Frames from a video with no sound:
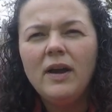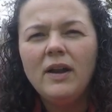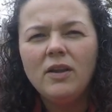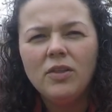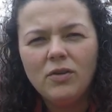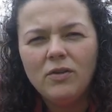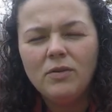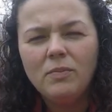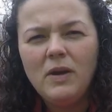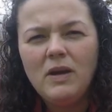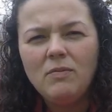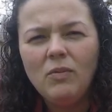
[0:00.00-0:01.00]
and a third of
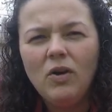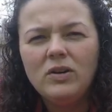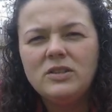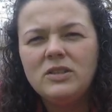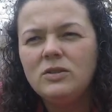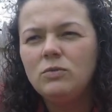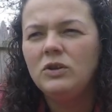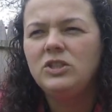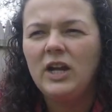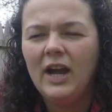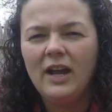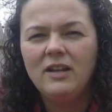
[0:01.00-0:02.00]
peat moss is what
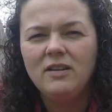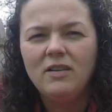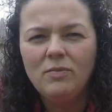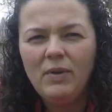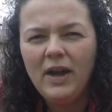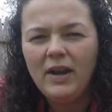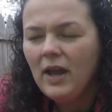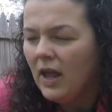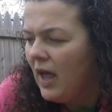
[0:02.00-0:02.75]
you add to the bed.